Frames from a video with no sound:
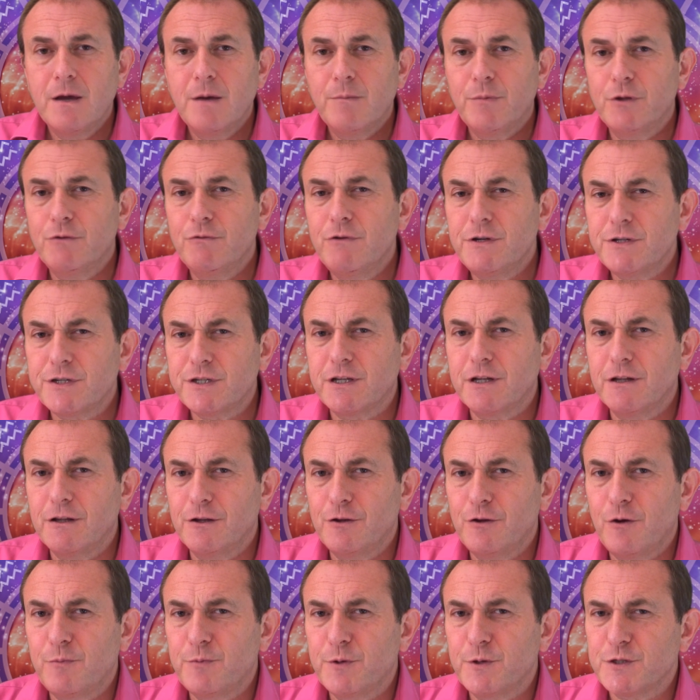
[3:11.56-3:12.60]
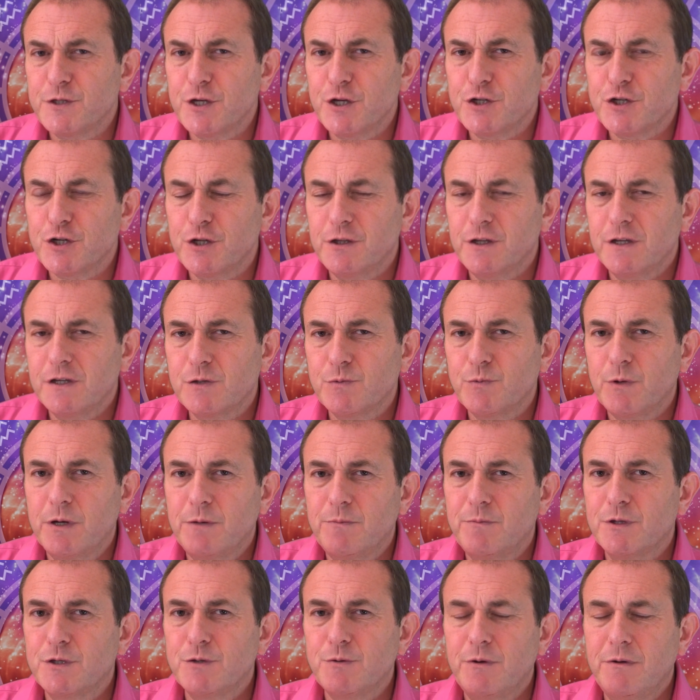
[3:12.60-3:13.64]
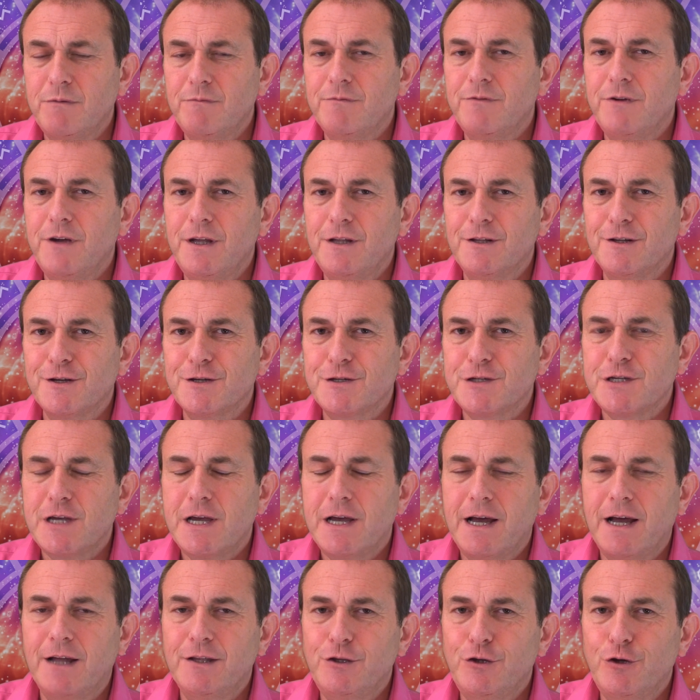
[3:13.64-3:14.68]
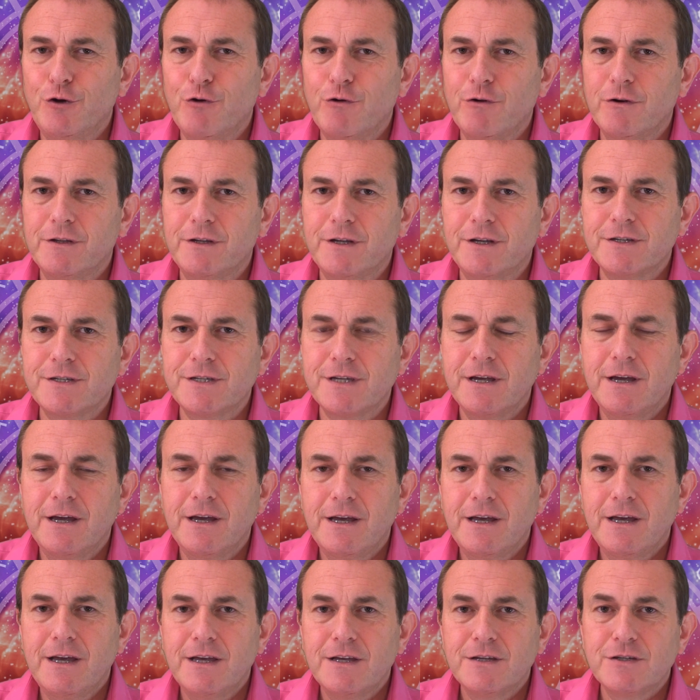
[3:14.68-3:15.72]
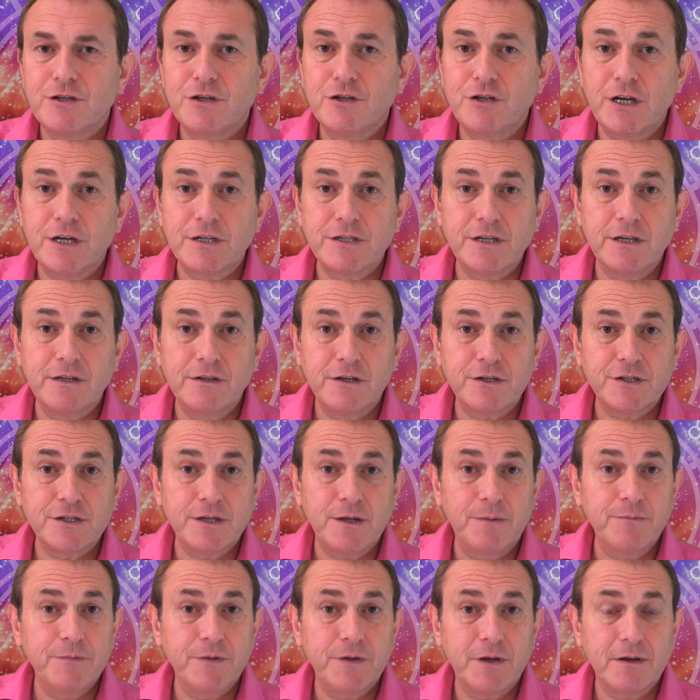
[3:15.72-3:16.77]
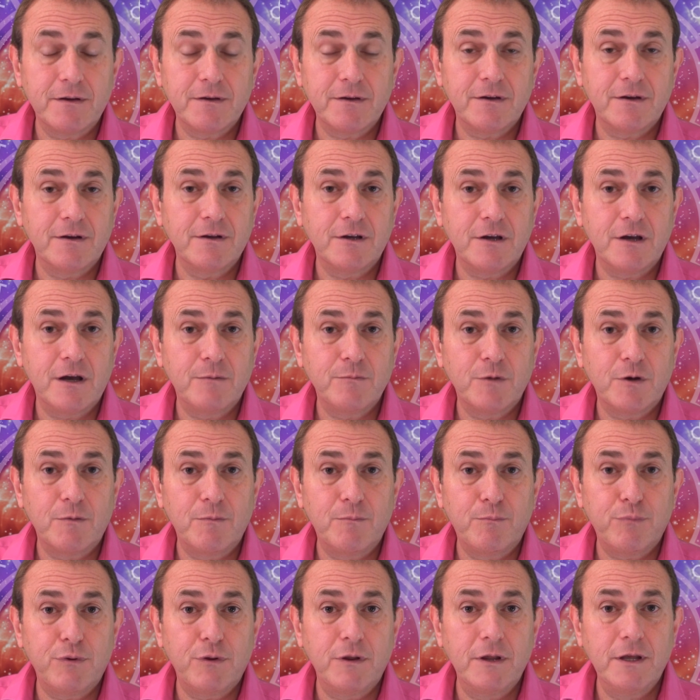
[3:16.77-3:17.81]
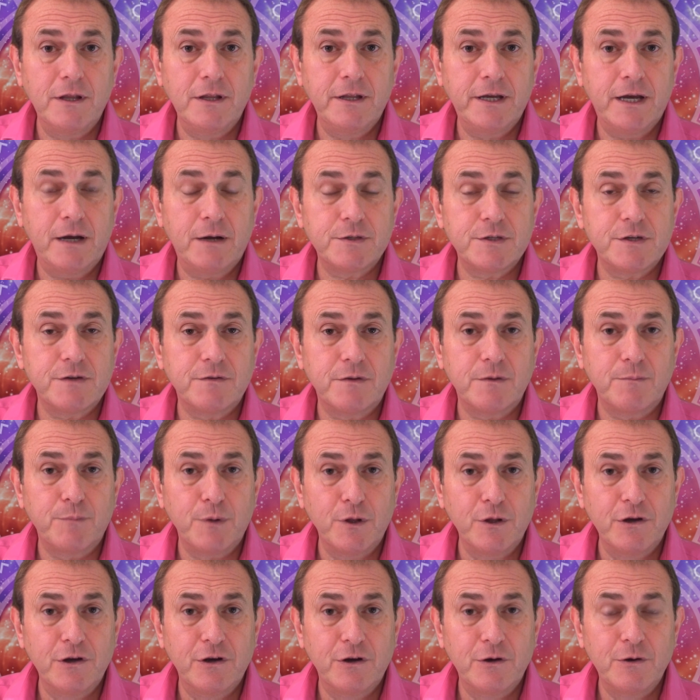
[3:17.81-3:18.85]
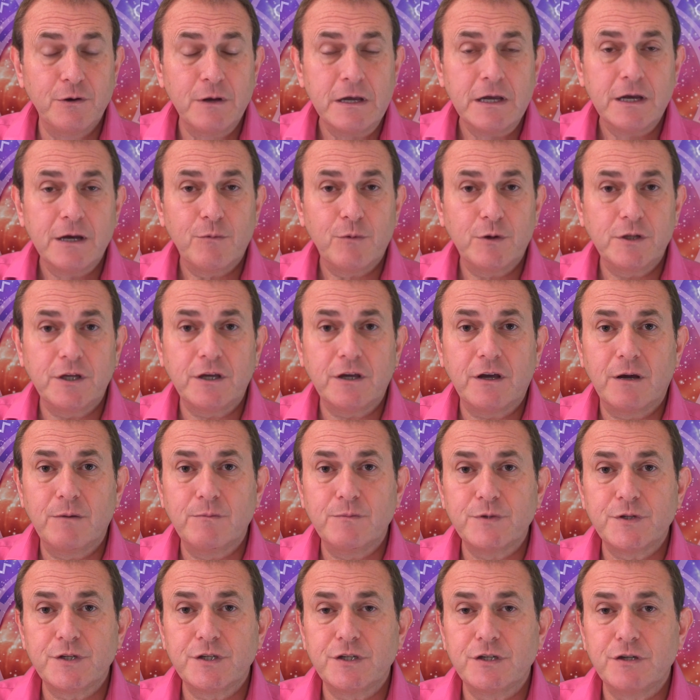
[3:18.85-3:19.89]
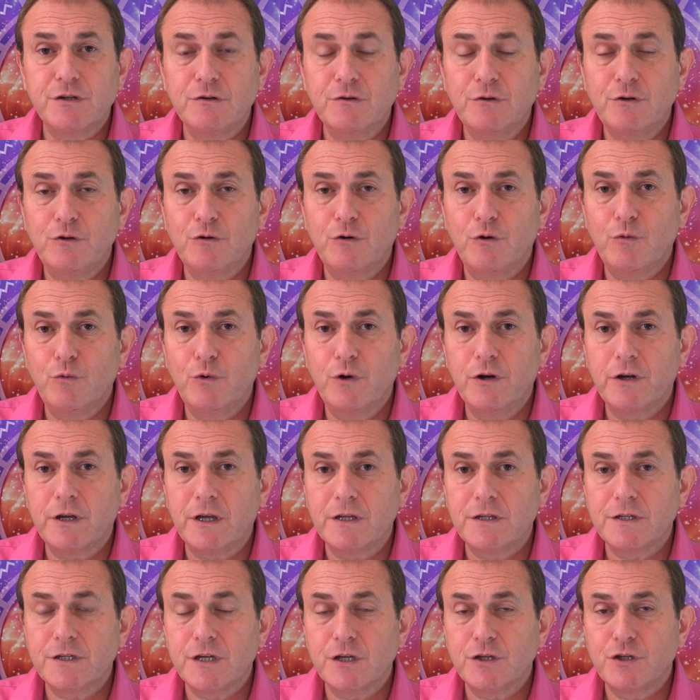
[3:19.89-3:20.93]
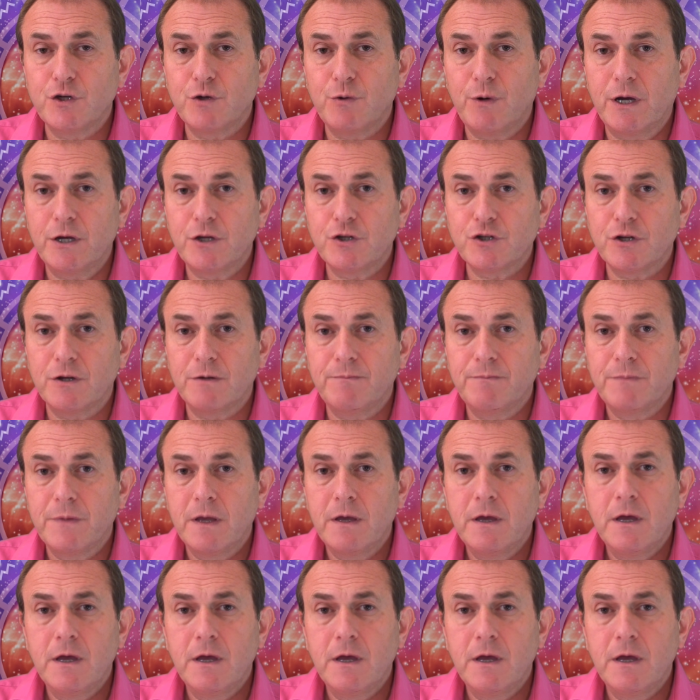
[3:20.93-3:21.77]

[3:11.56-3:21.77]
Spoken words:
But there is still an opposition this week between Venus and Uranus, suggesting that something can come completely out of the blue when it comes to your working situation.